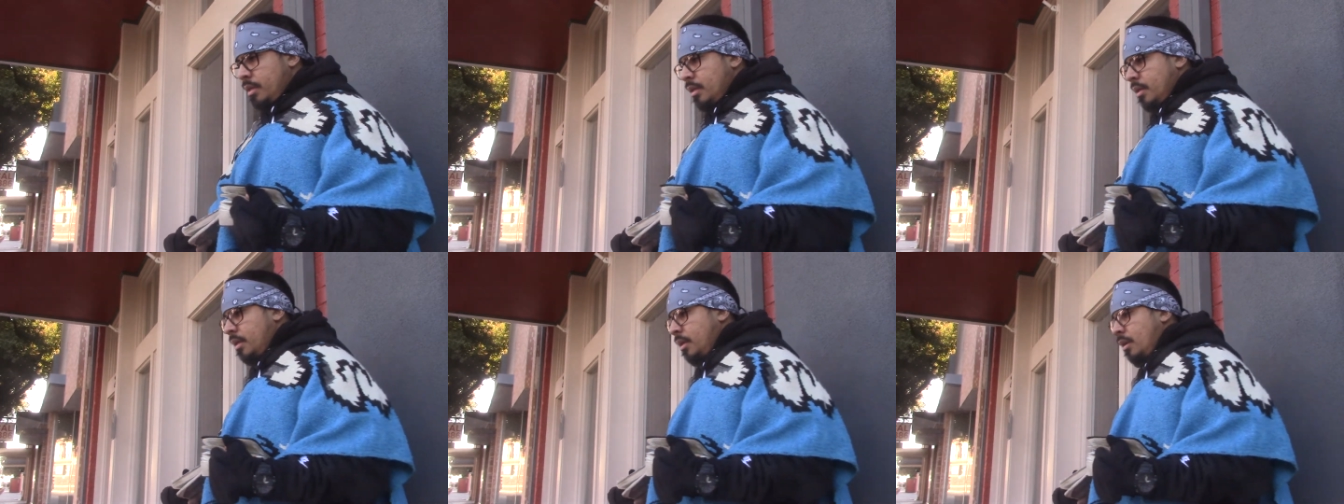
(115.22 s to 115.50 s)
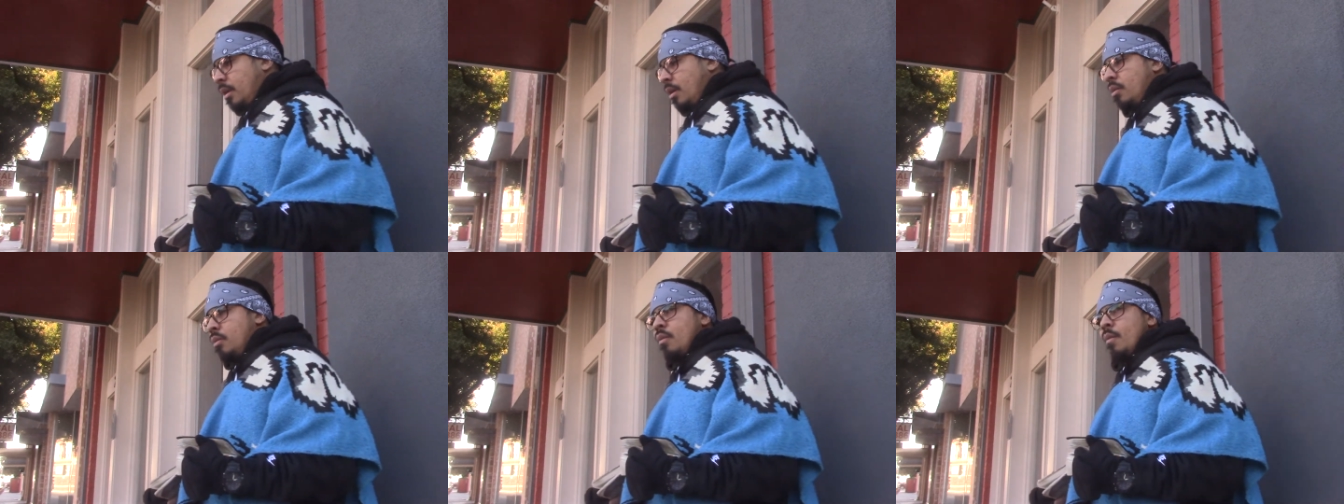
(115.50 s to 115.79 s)
you
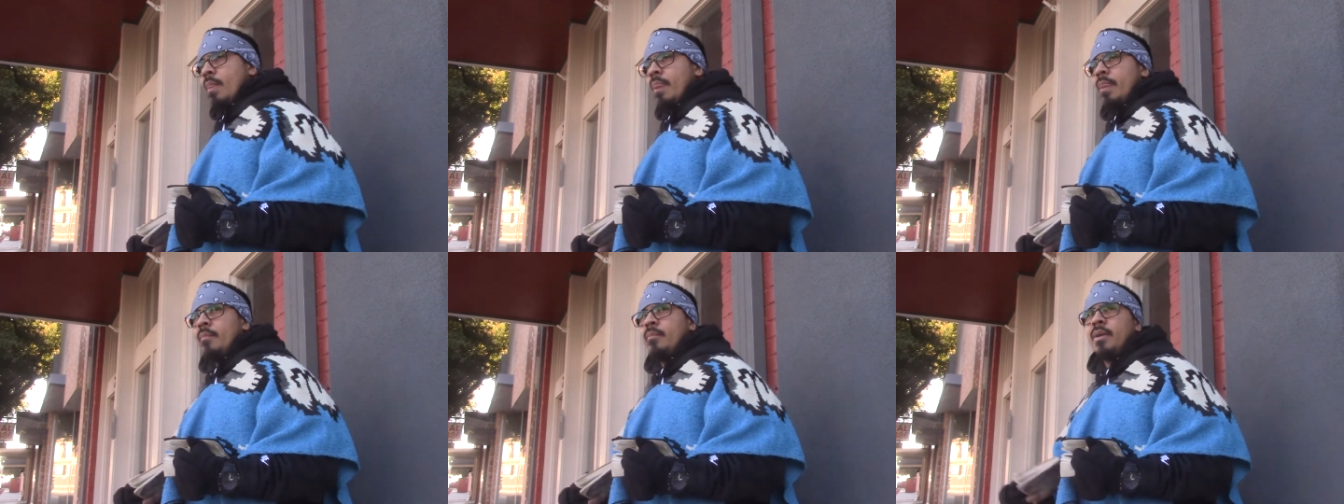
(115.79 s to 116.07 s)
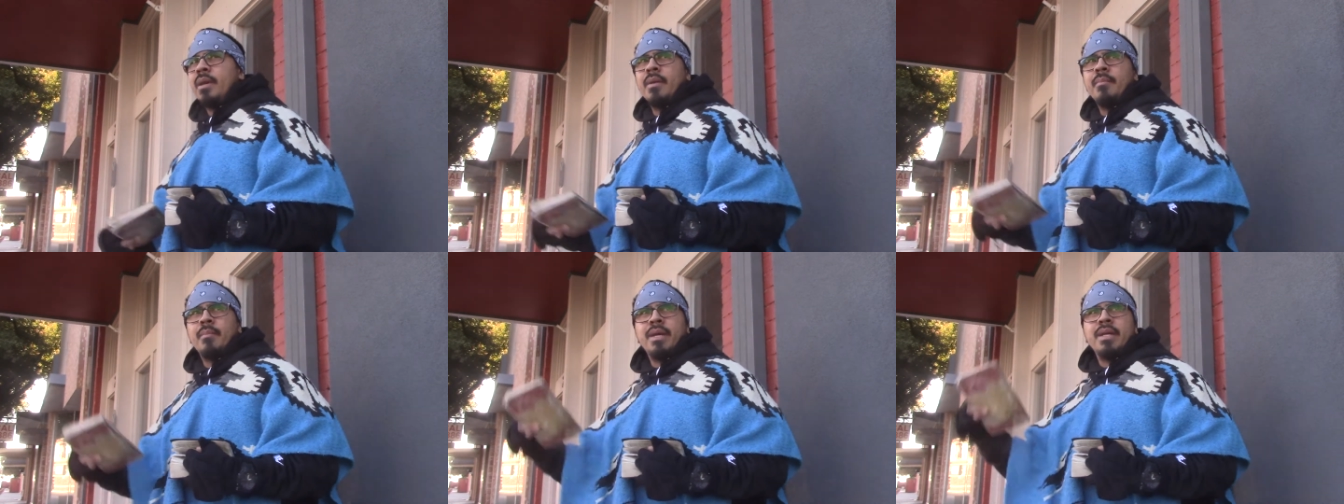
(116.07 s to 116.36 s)
know,
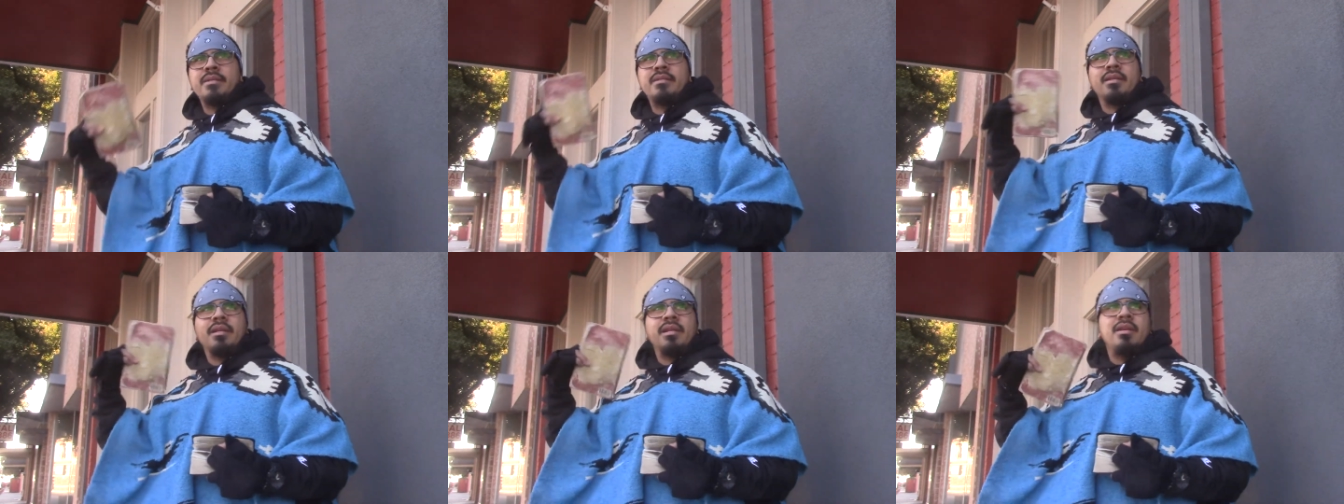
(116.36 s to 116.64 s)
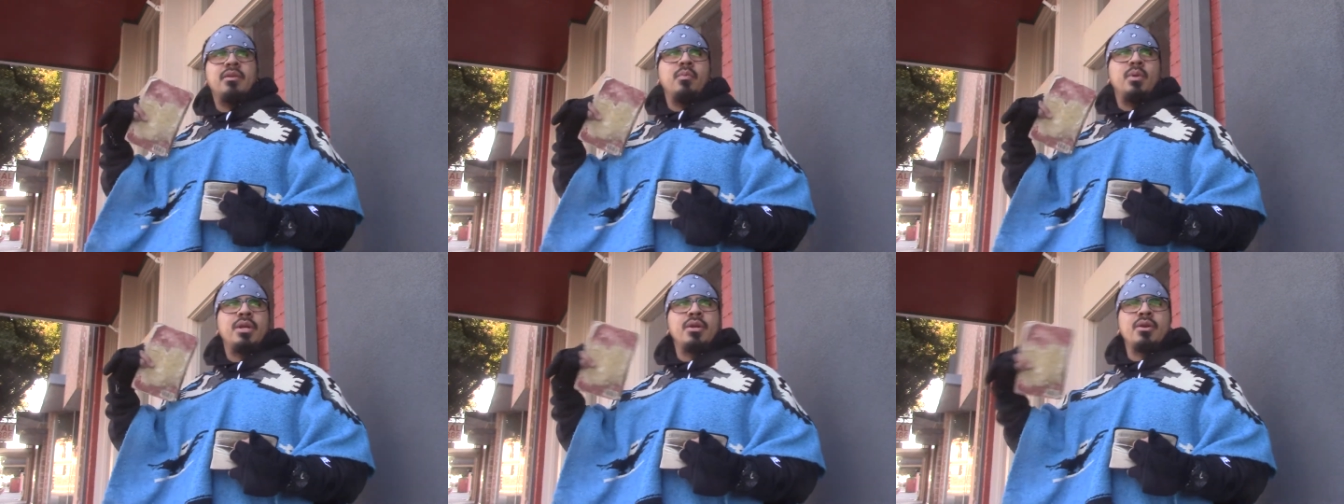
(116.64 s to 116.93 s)
but
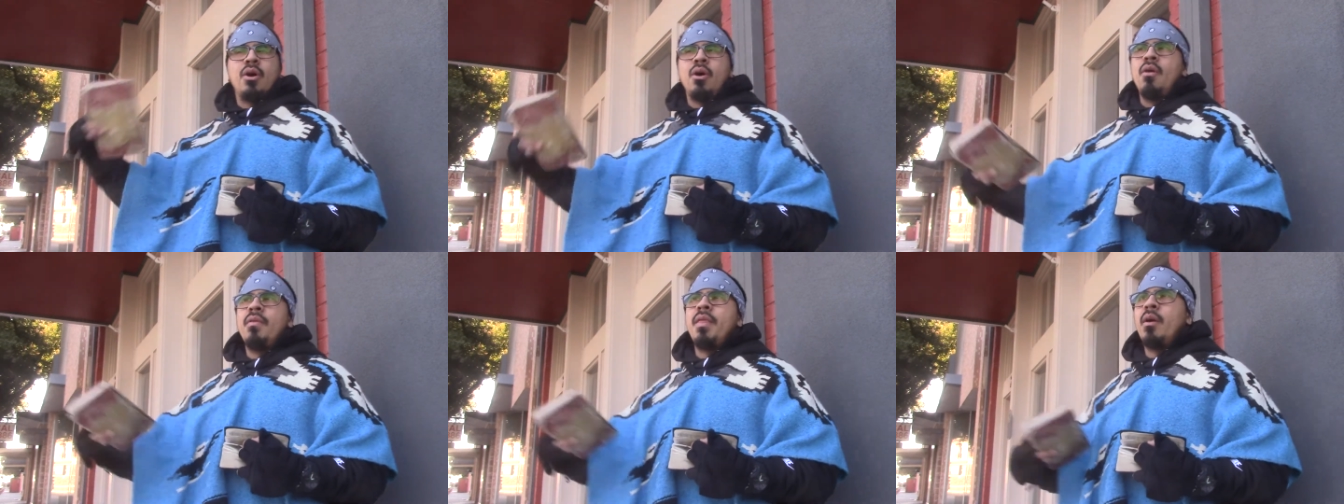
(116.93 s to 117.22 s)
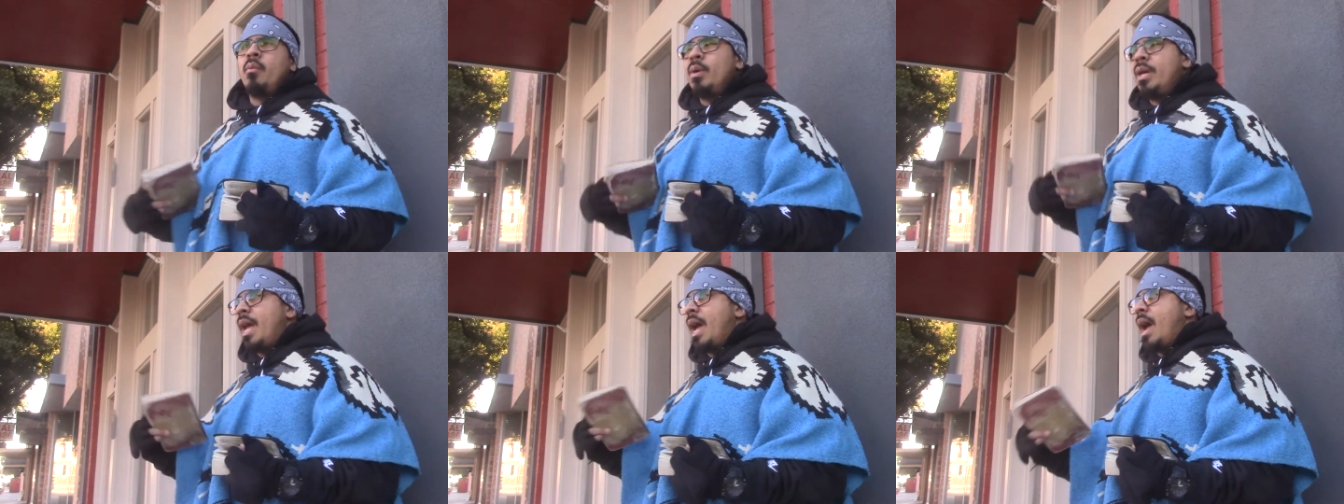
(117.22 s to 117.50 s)
mentally we know
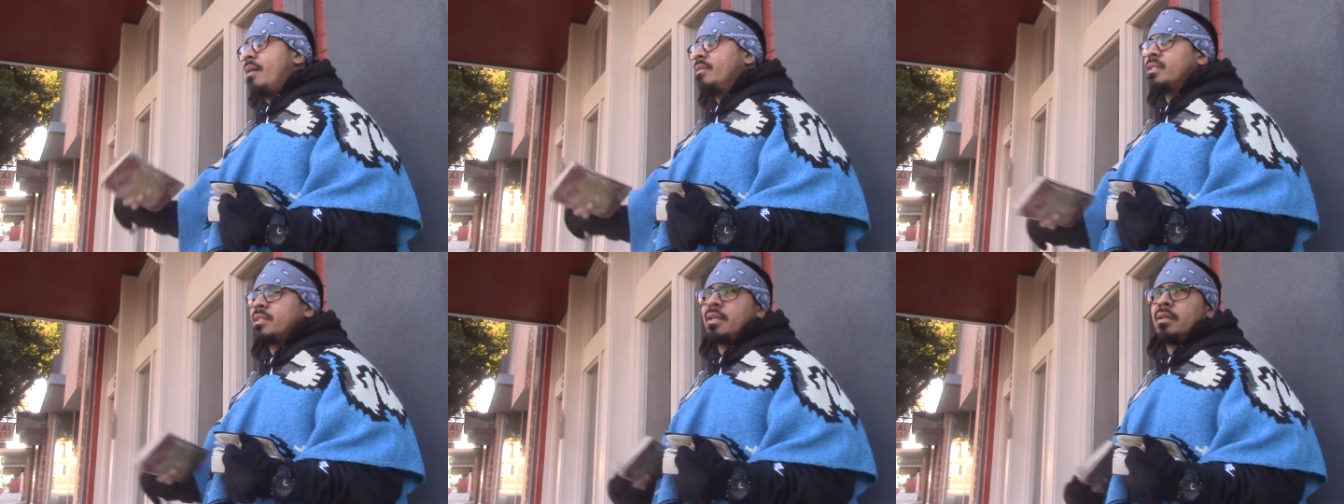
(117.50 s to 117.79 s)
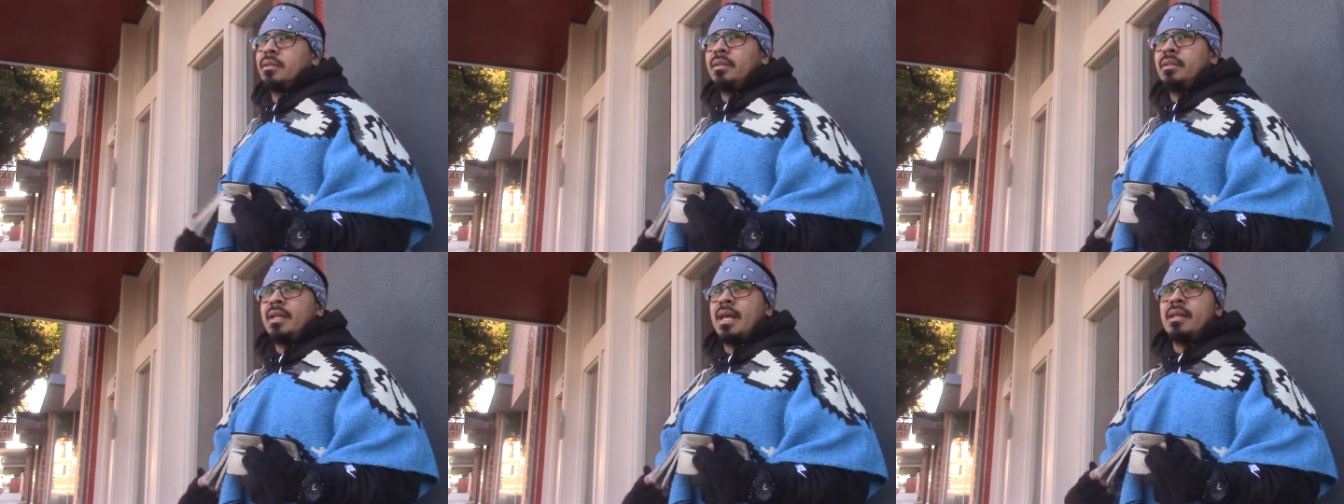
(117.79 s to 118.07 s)
that we have
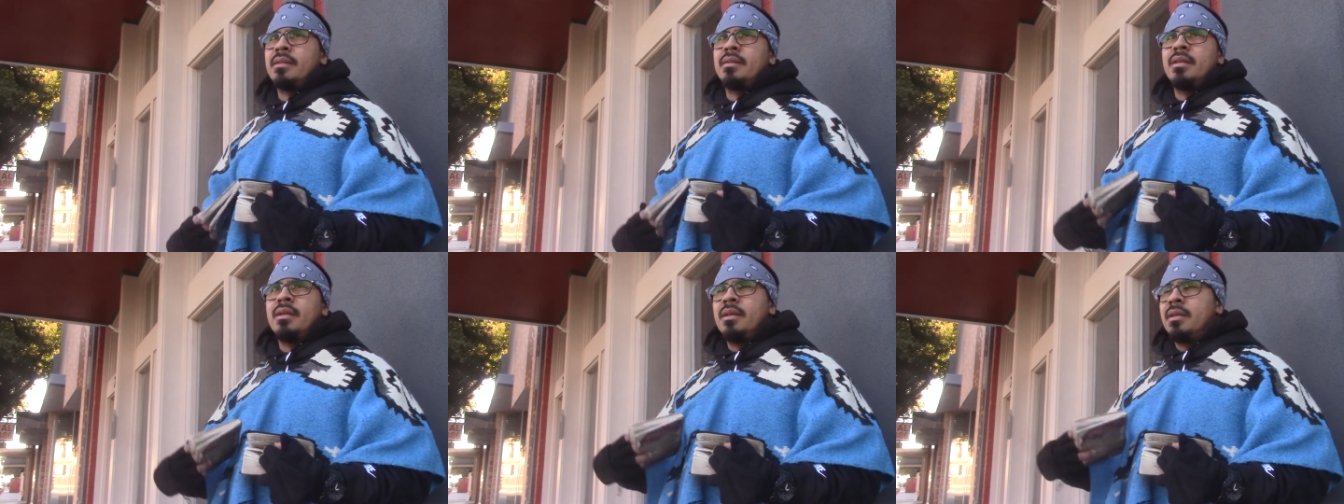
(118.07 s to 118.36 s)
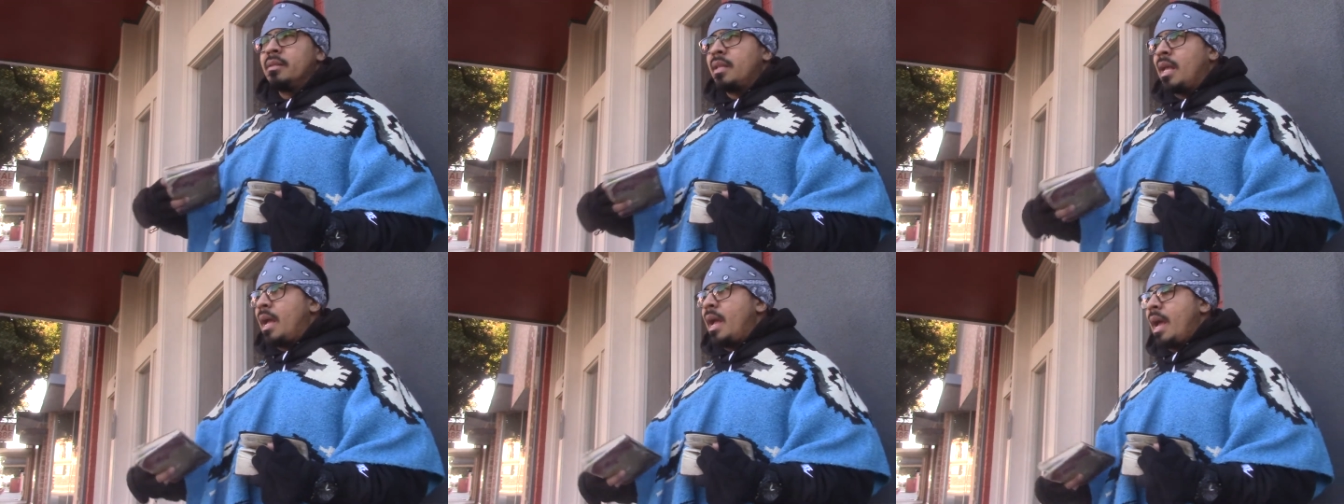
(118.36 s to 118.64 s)
something that,
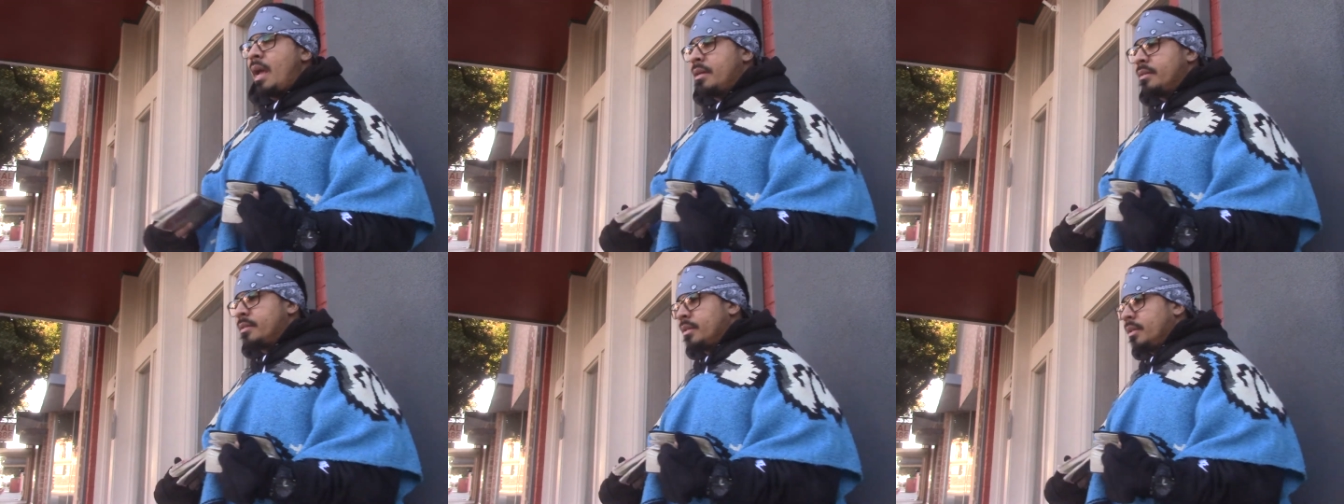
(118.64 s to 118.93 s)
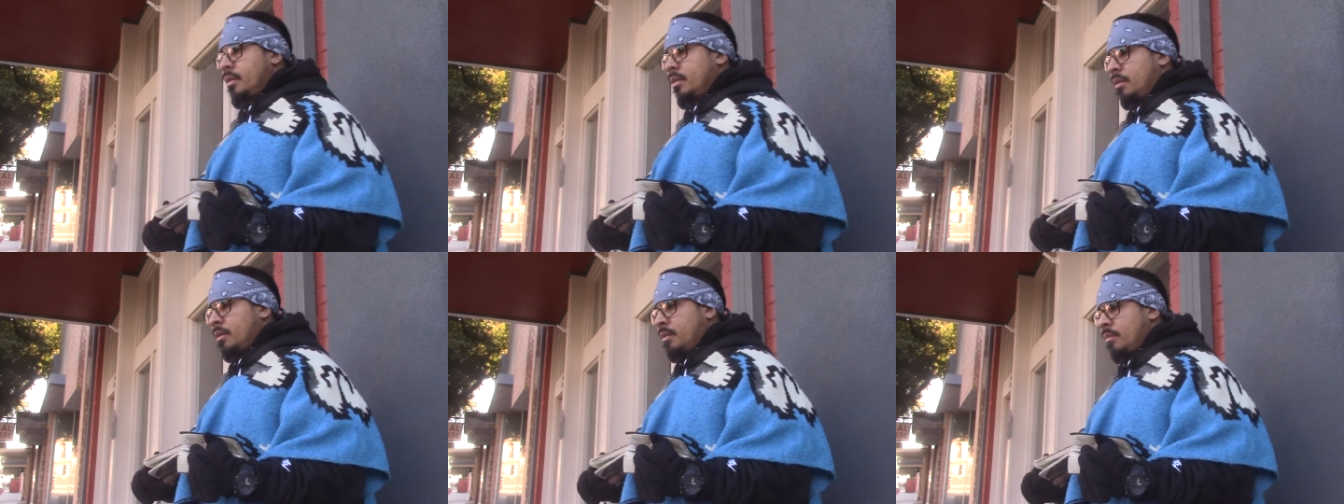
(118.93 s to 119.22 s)
that has
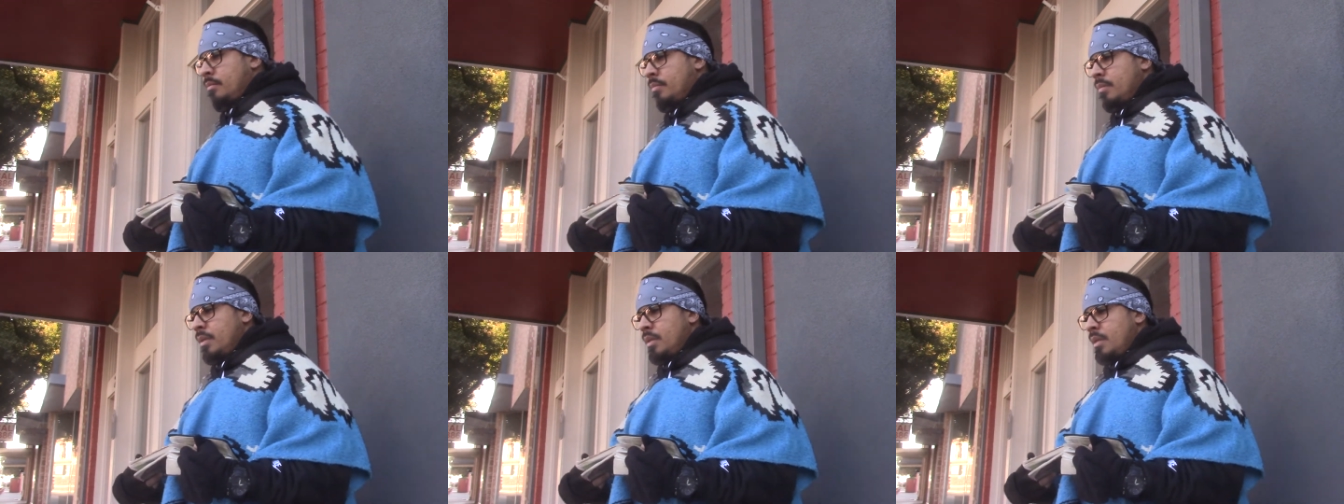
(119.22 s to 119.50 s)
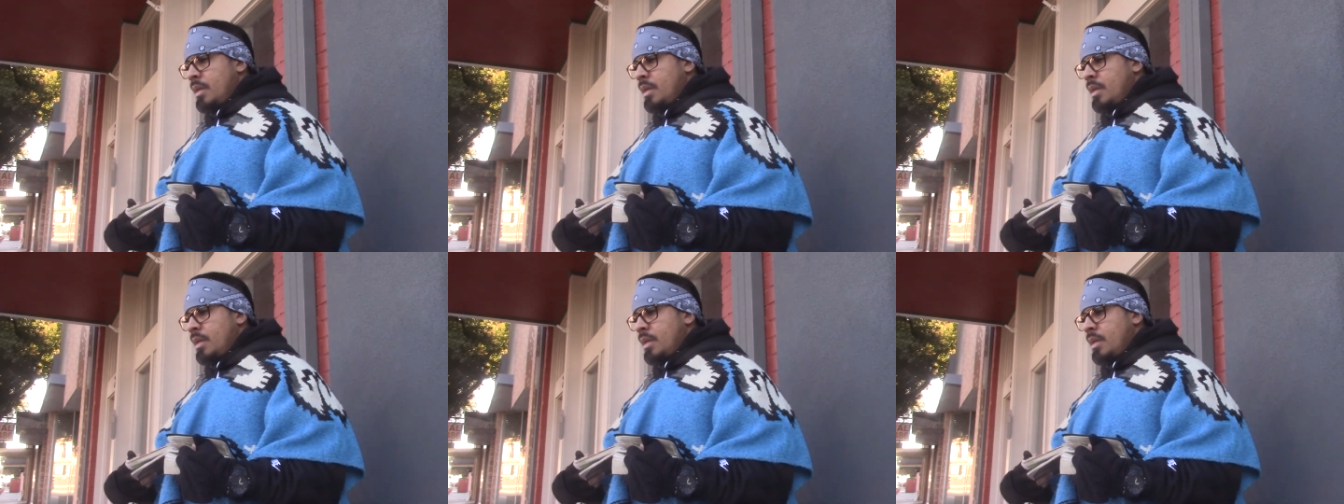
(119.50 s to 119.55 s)
um,